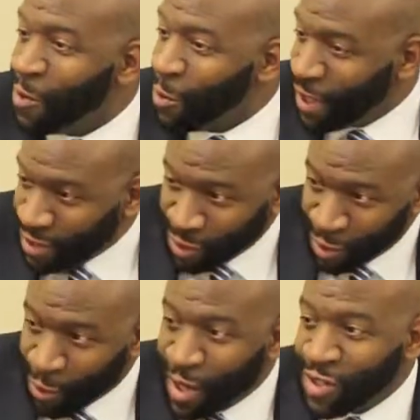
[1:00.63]
Well, that's a
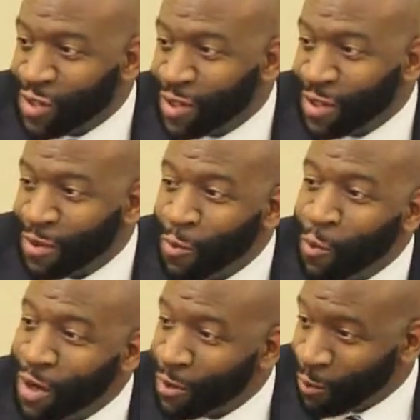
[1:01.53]
good question.
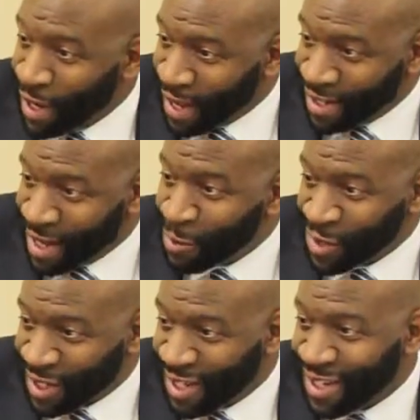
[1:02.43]
One, as I was
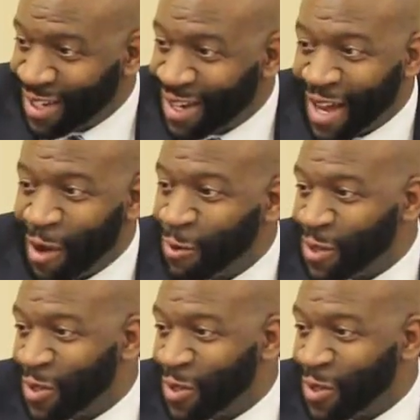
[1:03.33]
a kid, I always